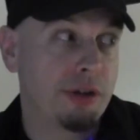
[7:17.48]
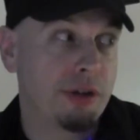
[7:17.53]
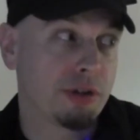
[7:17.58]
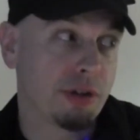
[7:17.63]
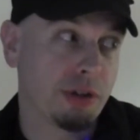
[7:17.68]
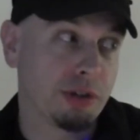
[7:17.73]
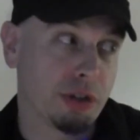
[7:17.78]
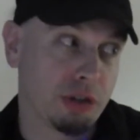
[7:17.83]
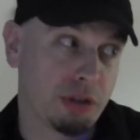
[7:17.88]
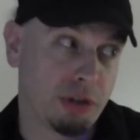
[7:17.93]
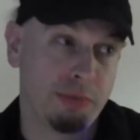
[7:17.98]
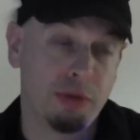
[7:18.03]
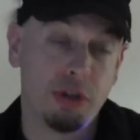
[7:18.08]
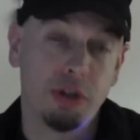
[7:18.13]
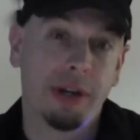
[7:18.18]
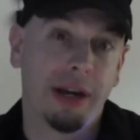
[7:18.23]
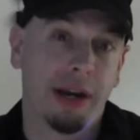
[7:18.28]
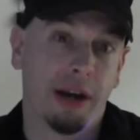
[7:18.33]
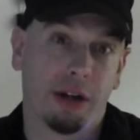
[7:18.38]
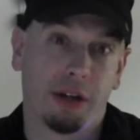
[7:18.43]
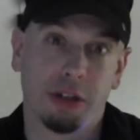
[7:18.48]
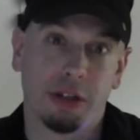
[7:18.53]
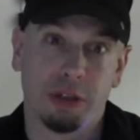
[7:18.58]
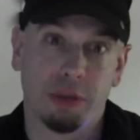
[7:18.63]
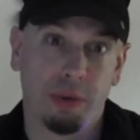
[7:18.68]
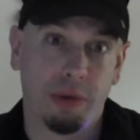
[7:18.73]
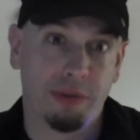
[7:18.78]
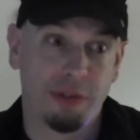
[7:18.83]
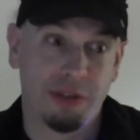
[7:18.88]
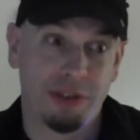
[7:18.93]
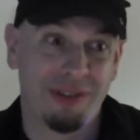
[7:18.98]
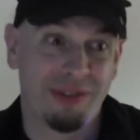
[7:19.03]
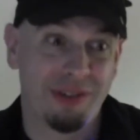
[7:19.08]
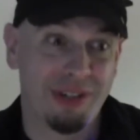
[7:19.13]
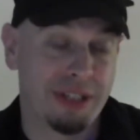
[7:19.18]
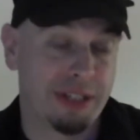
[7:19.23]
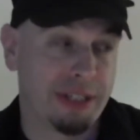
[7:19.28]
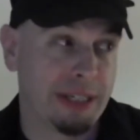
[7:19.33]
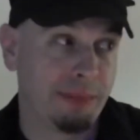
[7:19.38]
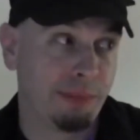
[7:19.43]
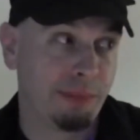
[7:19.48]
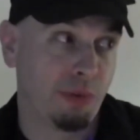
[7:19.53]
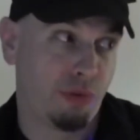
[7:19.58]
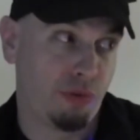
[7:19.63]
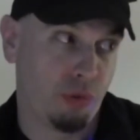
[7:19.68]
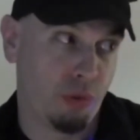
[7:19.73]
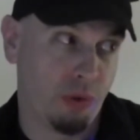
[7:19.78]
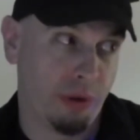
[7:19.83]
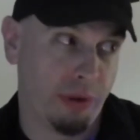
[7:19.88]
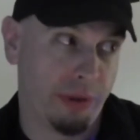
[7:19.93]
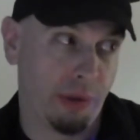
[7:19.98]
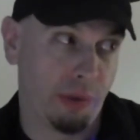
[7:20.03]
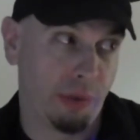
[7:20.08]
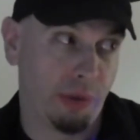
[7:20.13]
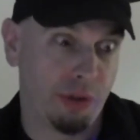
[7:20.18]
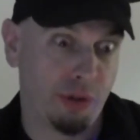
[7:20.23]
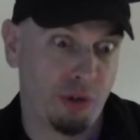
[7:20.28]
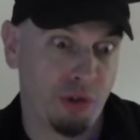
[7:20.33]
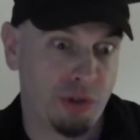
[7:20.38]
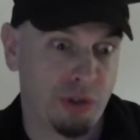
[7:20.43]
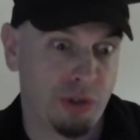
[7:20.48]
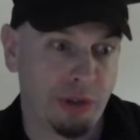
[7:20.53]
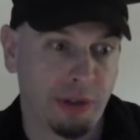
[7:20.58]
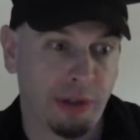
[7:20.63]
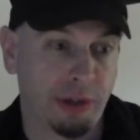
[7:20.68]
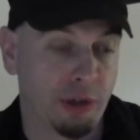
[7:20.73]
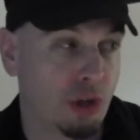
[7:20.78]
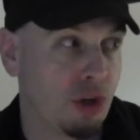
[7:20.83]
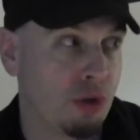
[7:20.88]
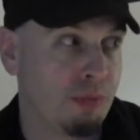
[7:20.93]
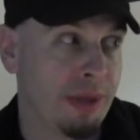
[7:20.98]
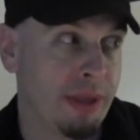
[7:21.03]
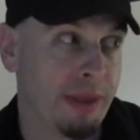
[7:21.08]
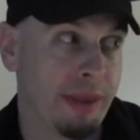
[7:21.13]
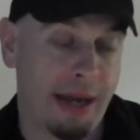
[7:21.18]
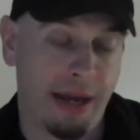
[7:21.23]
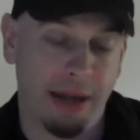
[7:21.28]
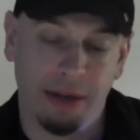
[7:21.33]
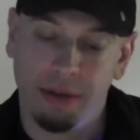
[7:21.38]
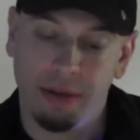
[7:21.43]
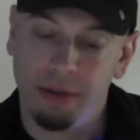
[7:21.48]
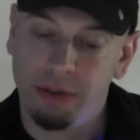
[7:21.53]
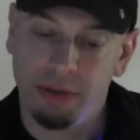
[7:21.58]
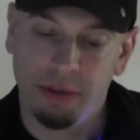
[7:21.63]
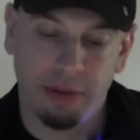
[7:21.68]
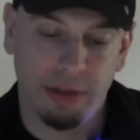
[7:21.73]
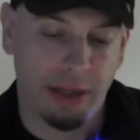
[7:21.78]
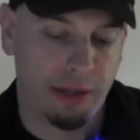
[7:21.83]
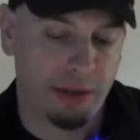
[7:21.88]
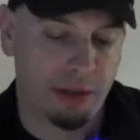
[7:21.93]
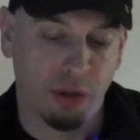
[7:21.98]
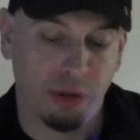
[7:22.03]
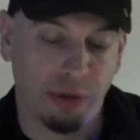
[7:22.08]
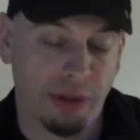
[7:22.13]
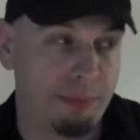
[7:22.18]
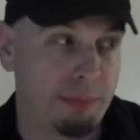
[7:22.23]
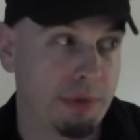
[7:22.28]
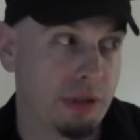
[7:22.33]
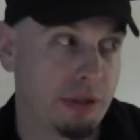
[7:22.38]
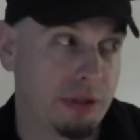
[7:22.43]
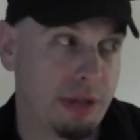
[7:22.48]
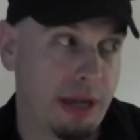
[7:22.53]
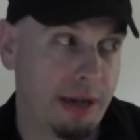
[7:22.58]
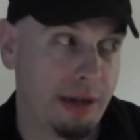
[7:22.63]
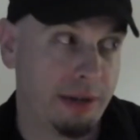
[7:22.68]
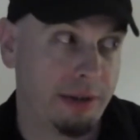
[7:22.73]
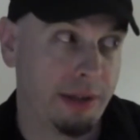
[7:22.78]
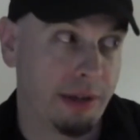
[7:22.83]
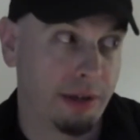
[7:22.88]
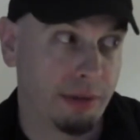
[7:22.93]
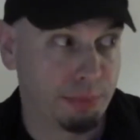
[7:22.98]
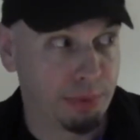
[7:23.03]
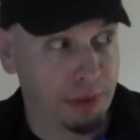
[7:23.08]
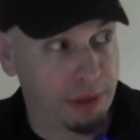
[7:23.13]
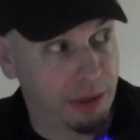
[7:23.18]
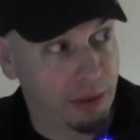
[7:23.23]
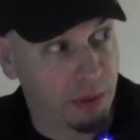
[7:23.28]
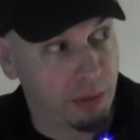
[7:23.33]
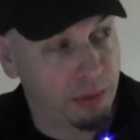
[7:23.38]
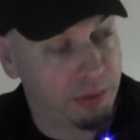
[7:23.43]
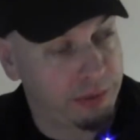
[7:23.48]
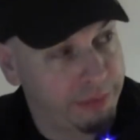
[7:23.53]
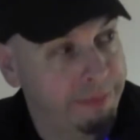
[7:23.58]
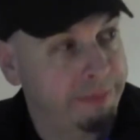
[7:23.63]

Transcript: And there's also some new characters that we've just never seen before that we're introducing that are human that don't get mutated, that are pretty cool.